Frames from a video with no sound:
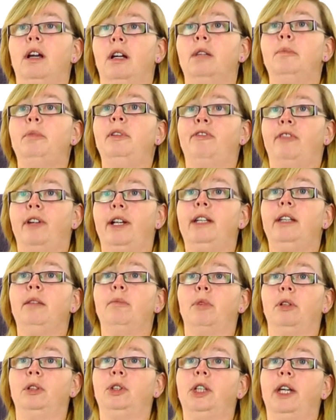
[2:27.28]
like a
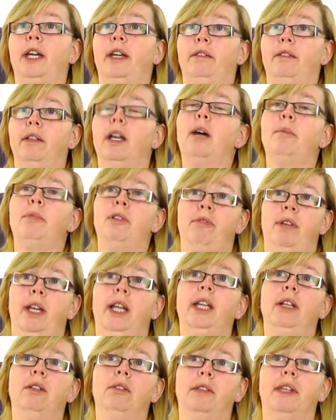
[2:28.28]
befriending project. Yeah, That'd be
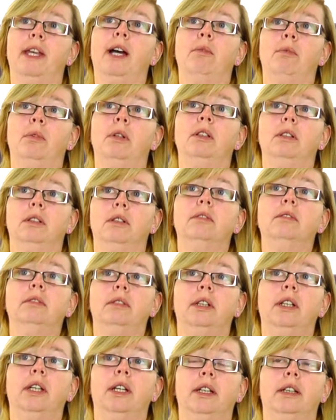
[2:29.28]
really good, that would.
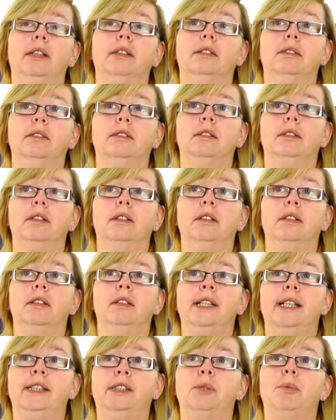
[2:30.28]
Yeah.
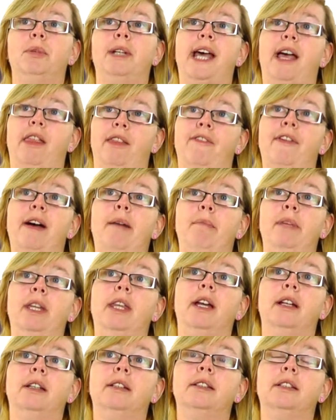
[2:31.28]
So It's um, someone out of the family
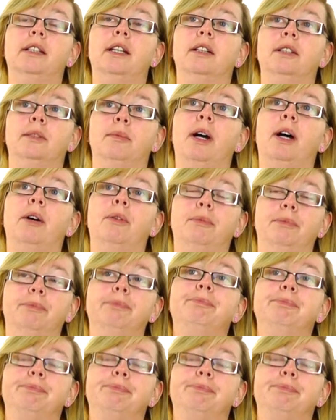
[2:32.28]
then, isn't it, as well?